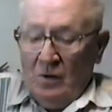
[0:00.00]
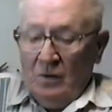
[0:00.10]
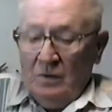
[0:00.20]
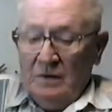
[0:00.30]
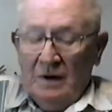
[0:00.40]

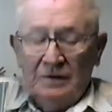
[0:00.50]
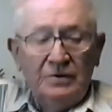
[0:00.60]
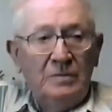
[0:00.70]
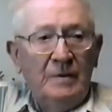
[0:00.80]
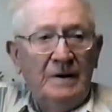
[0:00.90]
No, not
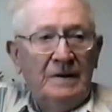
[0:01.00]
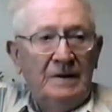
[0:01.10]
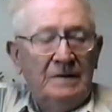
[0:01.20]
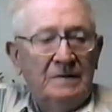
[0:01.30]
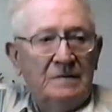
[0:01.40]
too many.
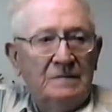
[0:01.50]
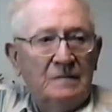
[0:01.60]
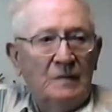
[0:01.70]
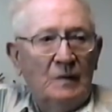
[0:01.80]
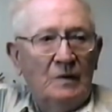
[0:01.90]

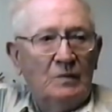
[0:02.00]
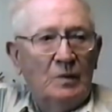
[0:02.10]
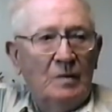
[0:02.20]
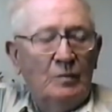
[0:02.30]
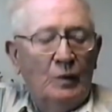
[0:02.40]
This
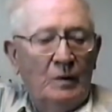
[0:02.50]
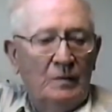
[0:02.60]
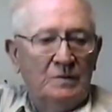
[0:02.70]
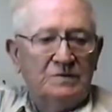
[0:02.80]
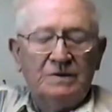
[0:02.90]
one boy
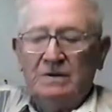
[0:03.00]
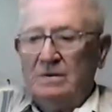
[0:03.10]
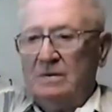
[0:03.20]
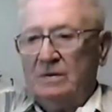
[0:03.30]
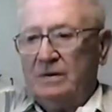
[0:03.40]
was
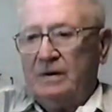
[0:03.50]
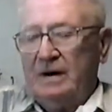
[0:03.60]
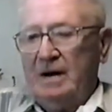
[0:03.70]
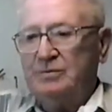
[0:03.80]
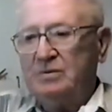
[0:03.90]

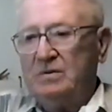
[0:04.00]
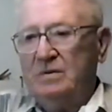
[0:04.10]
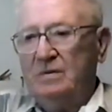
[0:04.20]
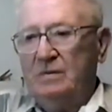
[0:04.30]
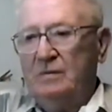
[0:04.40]

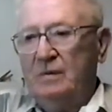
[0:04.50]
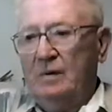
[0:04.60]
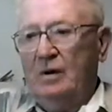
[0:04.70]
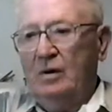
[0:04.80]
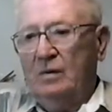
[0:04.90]
captured
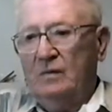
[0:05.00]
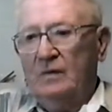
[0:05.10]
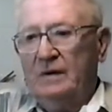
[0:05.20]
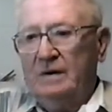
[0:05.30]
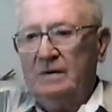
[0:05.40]
over
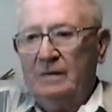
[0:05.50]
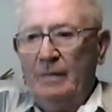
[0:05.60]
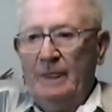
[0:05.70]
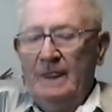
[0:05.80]
there, and